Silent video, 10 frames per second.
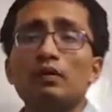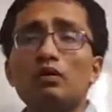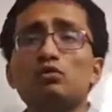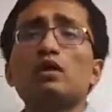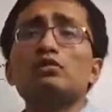
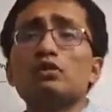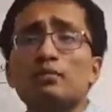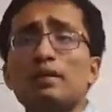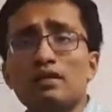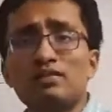because to enjoy
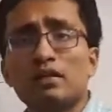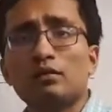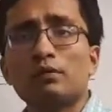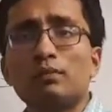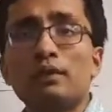the better
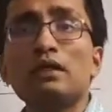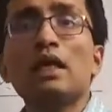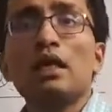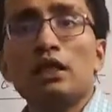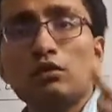standard of living
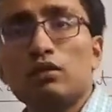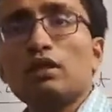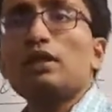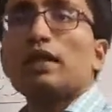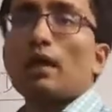you
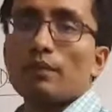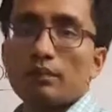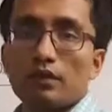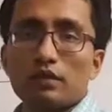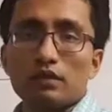need the
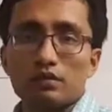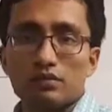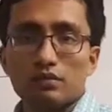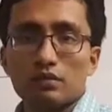capabilities